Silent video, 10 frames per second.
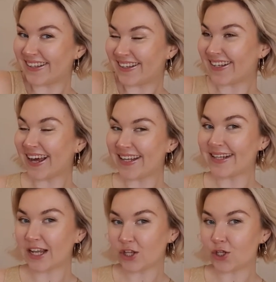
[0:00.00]
a nice
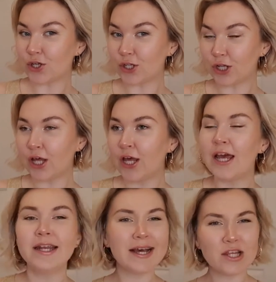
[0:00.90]
little,
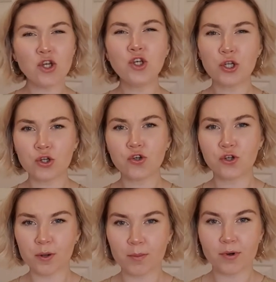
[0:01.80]
nice little neutral
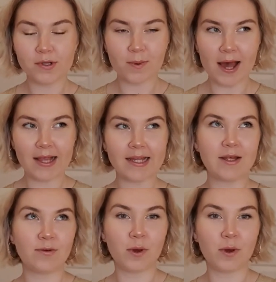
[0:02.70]
number as well. And if